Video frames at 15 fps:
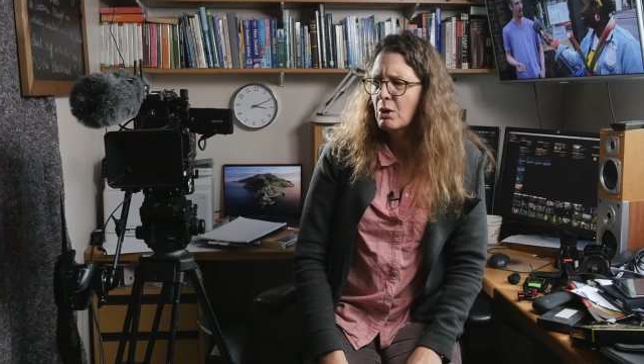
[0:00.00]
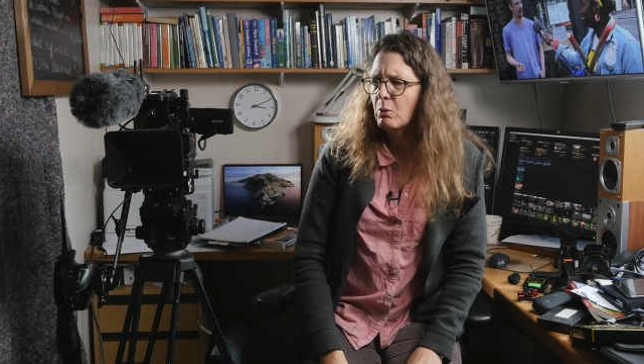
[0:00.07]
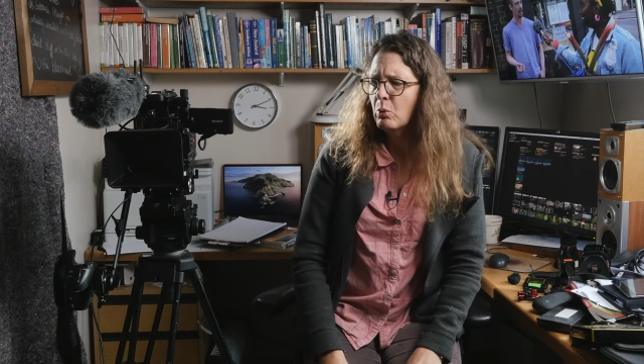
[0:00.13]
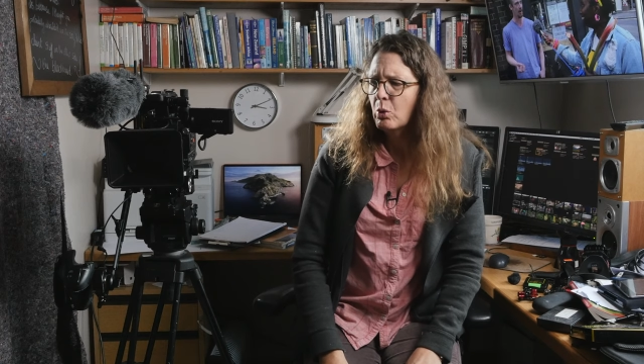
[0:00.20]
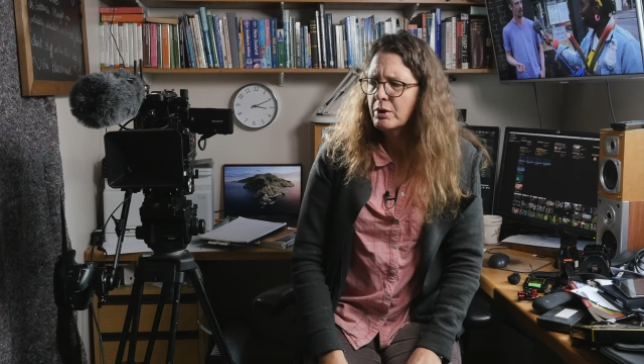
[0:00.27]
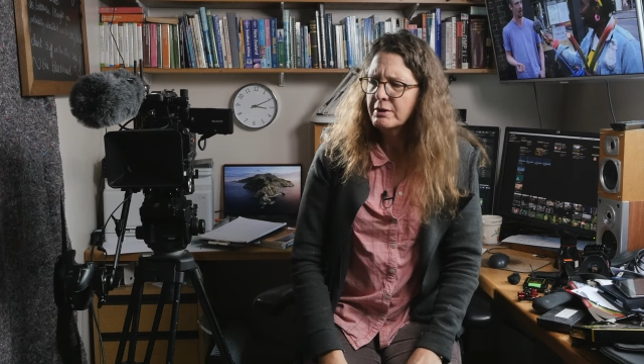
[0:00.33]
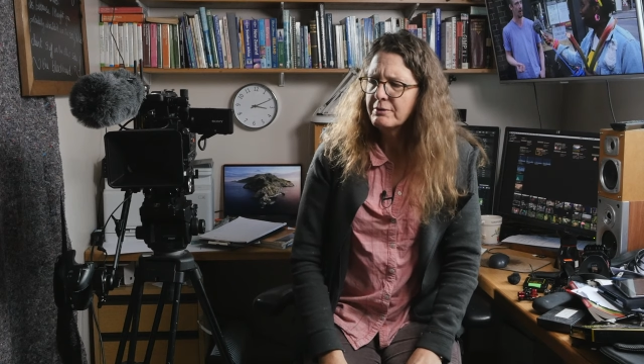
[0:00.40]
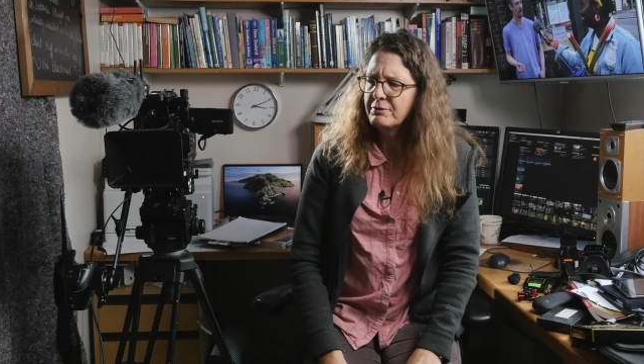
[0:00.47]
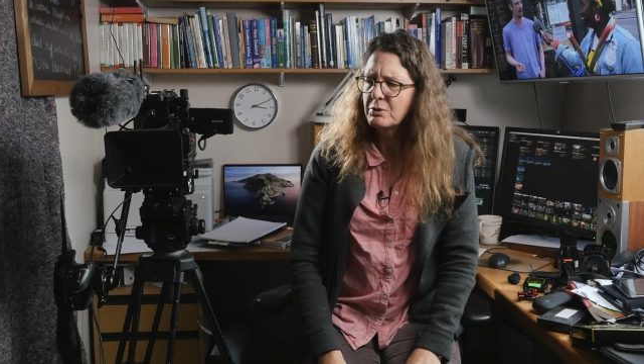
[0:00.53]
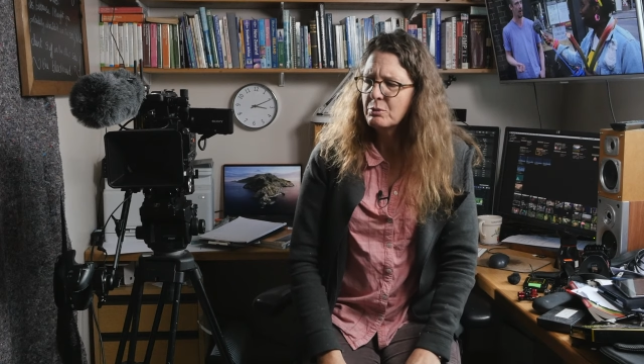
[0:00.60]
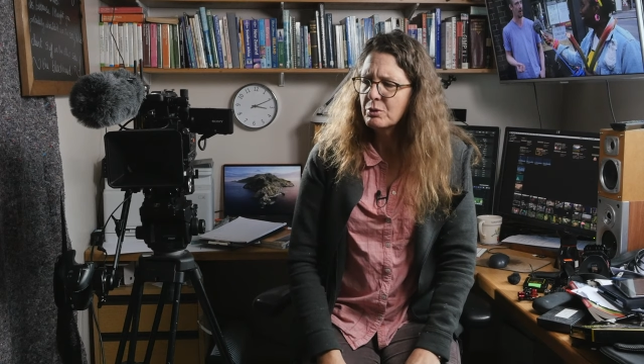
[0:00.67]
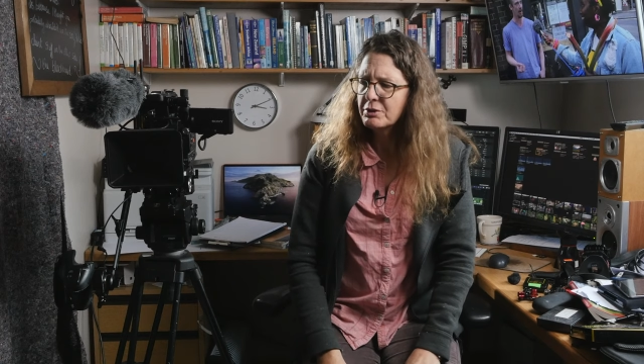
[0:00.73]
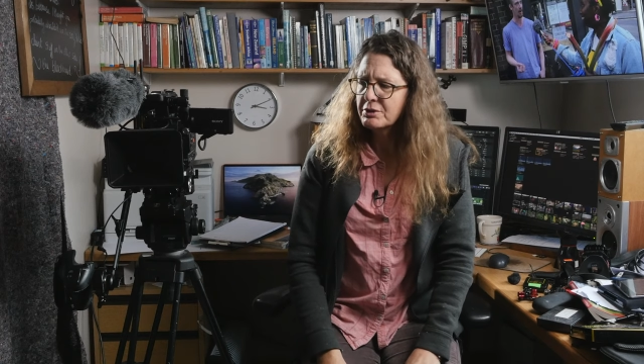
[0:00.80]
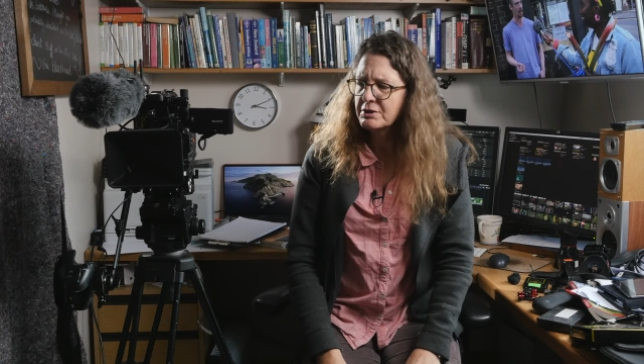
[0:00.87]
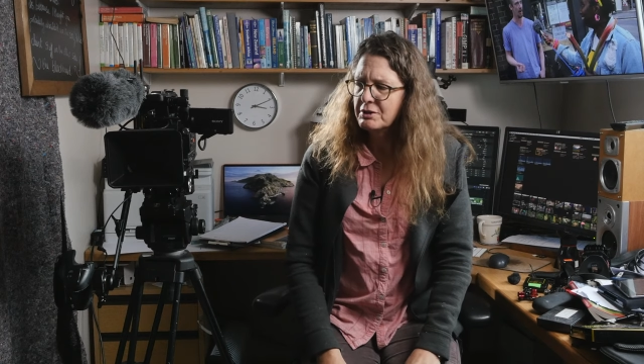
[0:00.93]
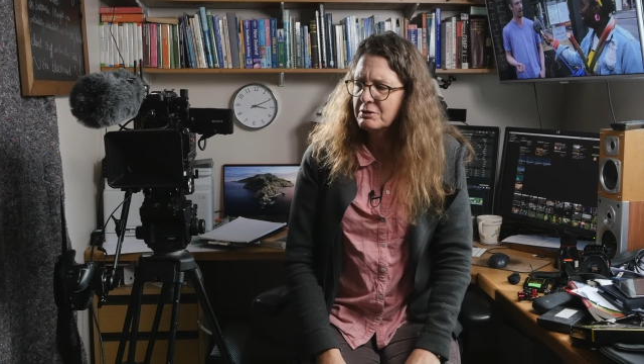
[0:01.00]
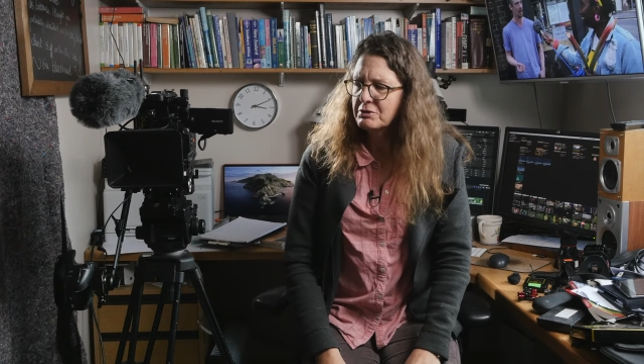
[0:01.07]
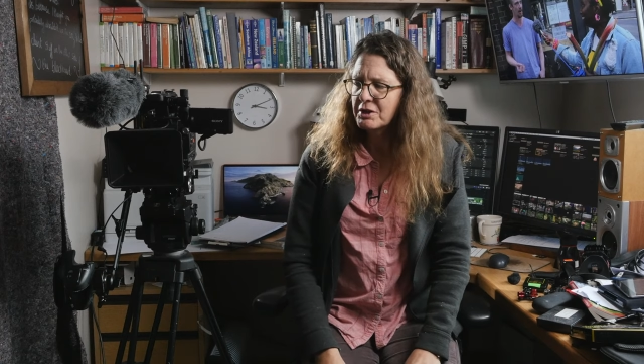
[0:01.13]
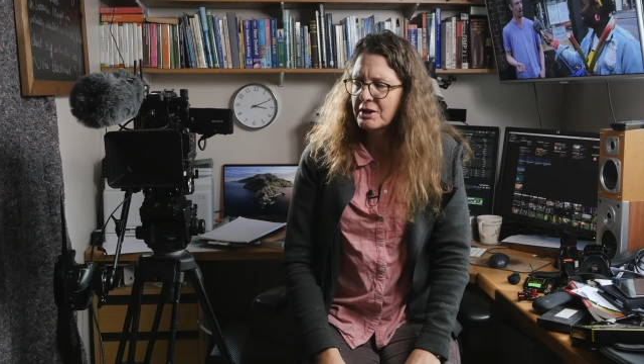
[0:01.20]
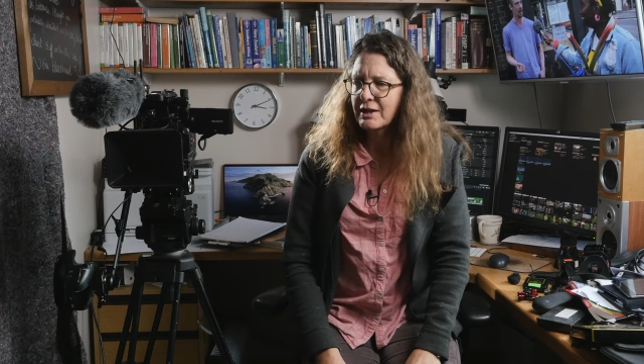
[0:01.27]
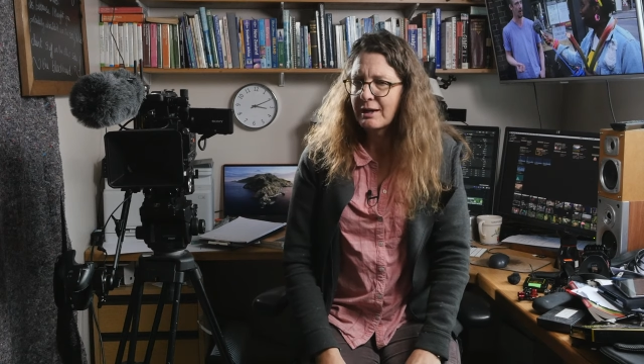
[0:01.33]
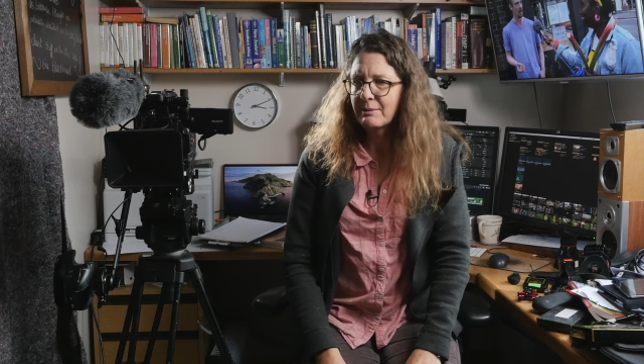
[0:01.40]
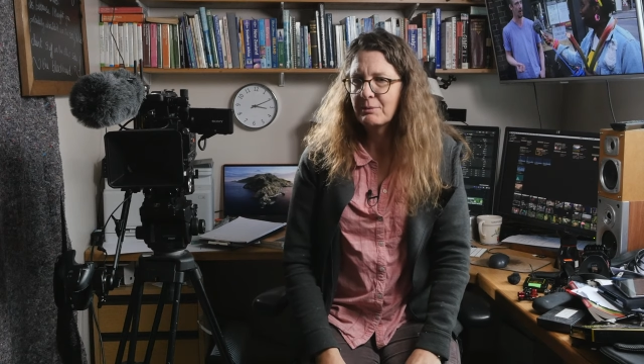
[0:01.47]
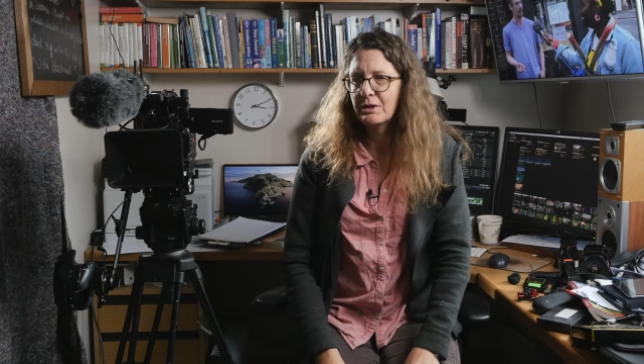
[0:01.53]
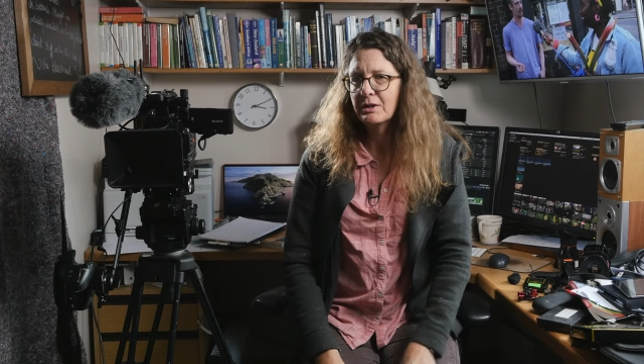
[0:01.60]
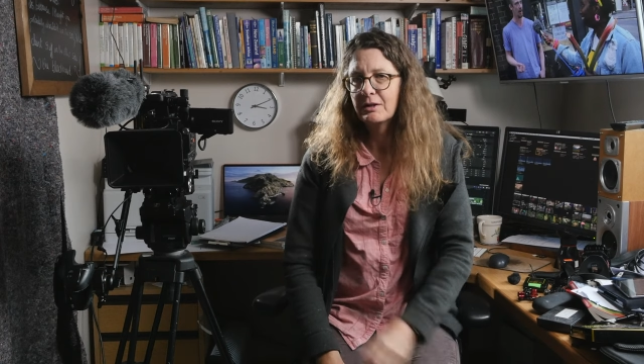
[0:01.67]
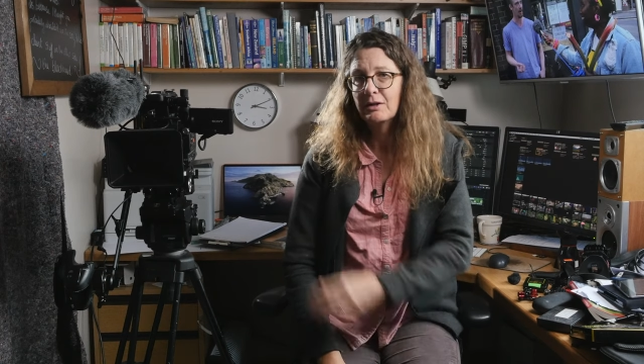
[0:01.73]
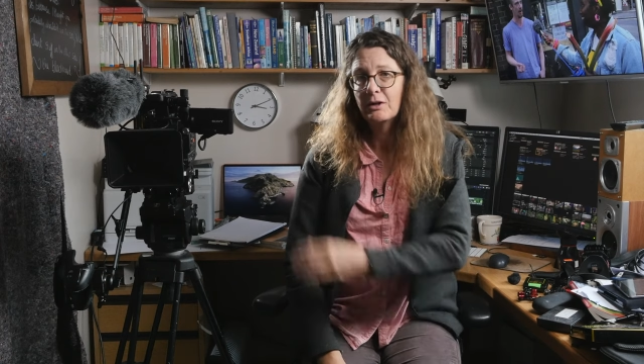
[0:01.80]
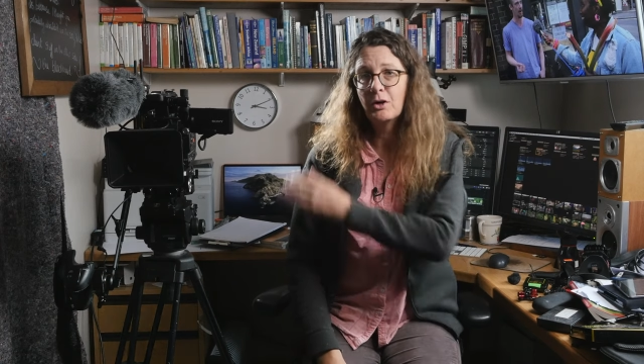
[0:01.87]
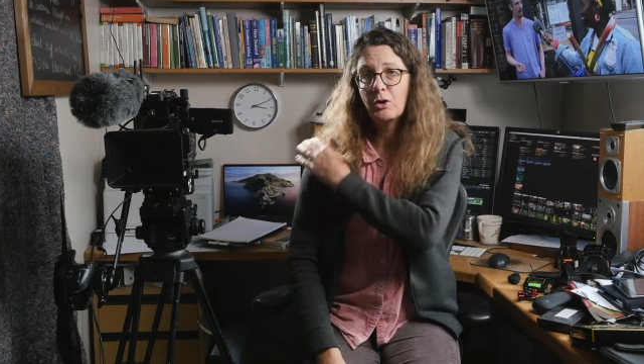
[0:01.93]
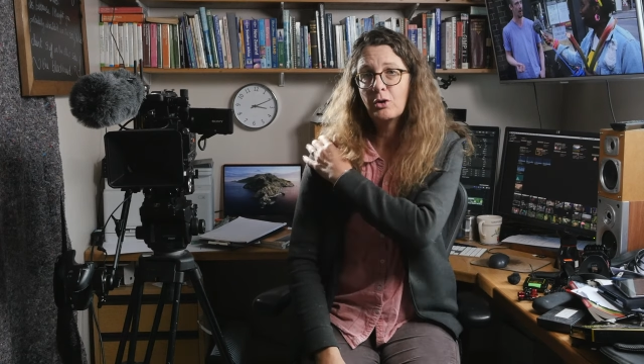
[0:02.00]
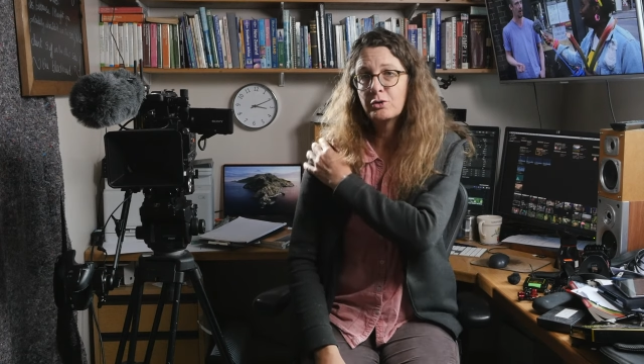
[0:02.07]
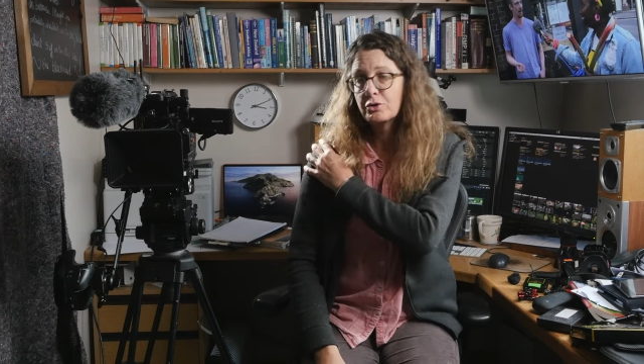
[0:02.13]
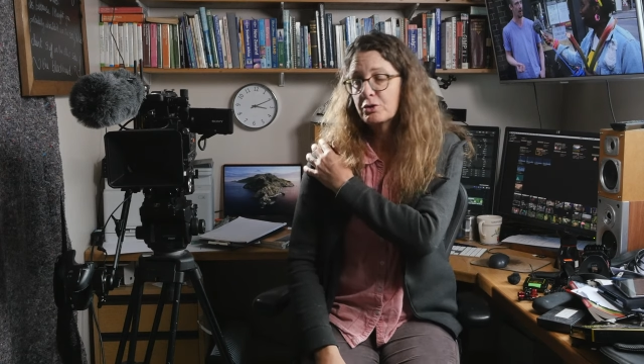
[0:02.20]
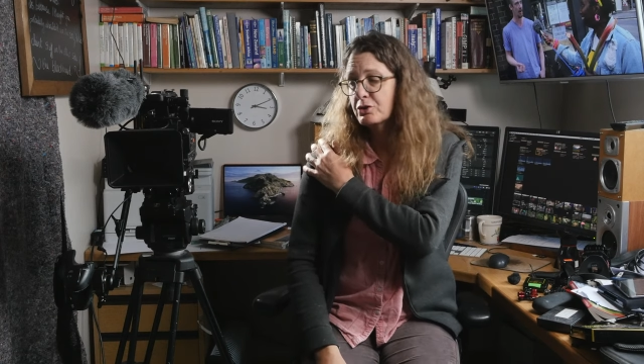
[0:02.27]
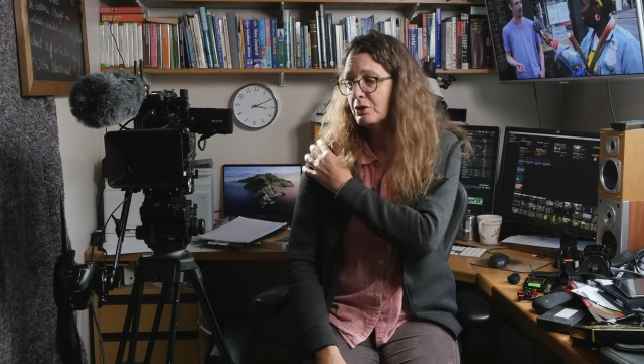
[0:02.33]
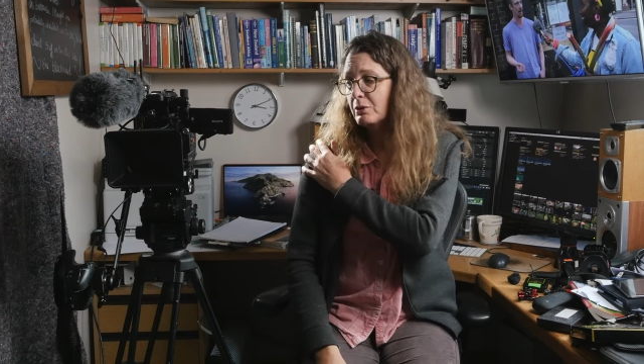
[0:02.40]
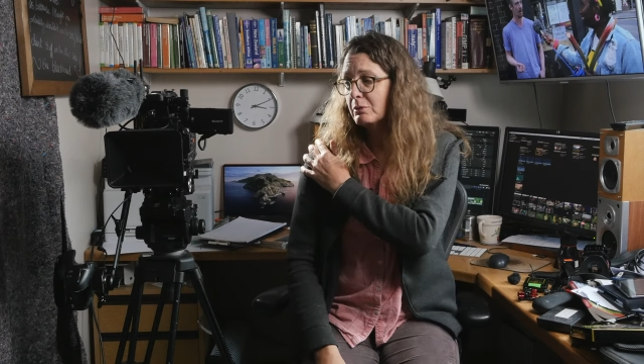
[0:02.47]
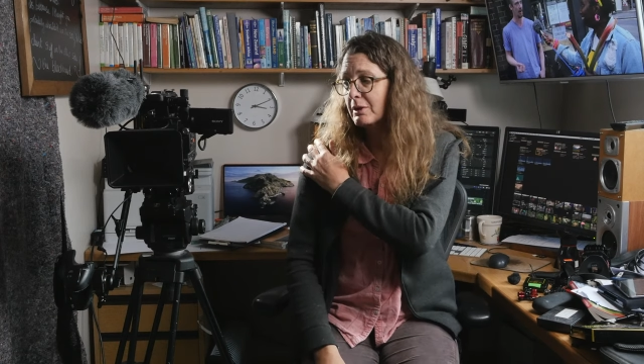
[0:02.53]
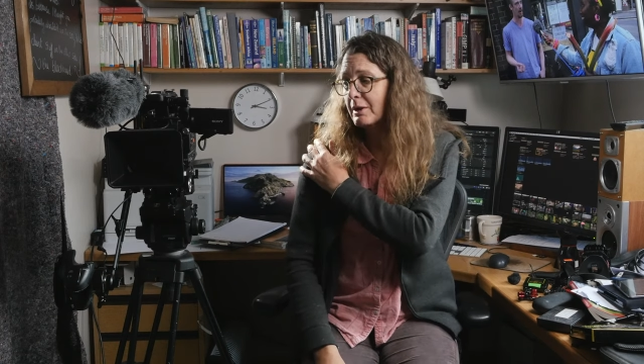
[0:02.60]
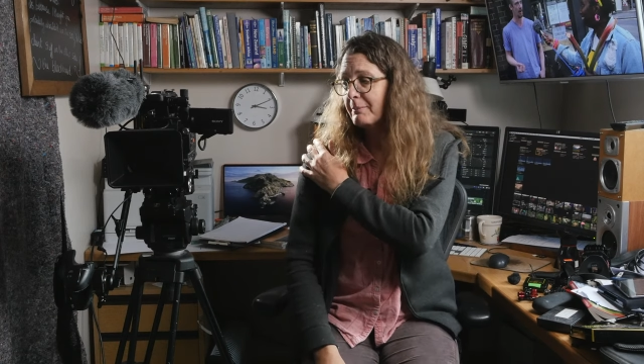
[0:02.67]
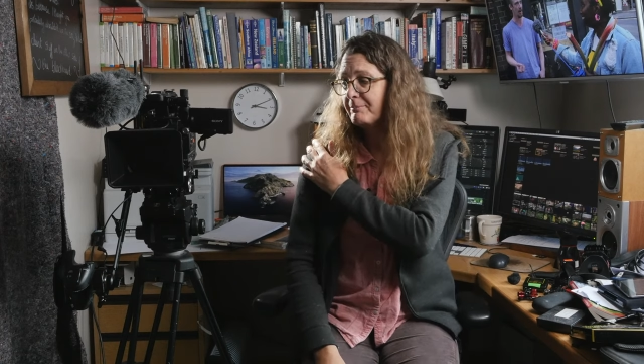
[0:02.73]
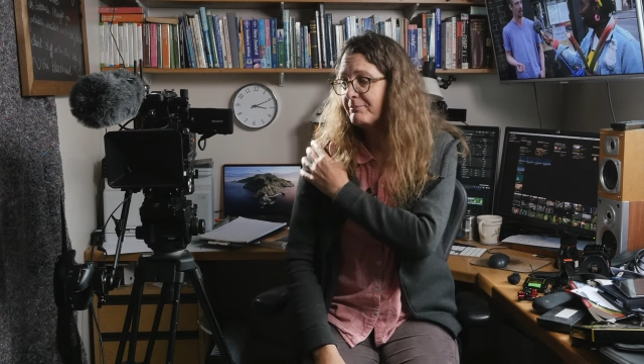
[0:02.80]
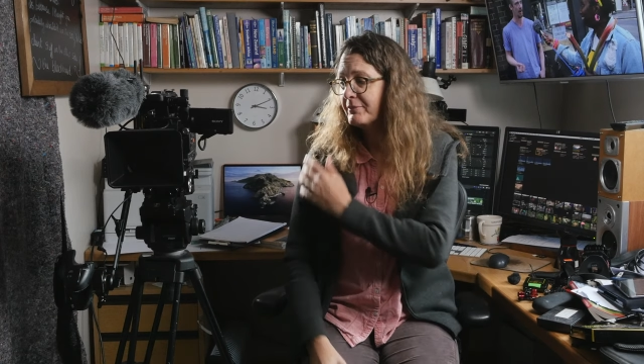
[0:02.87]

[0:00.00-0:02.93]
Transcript: What if you want to use the camera on your shoulder?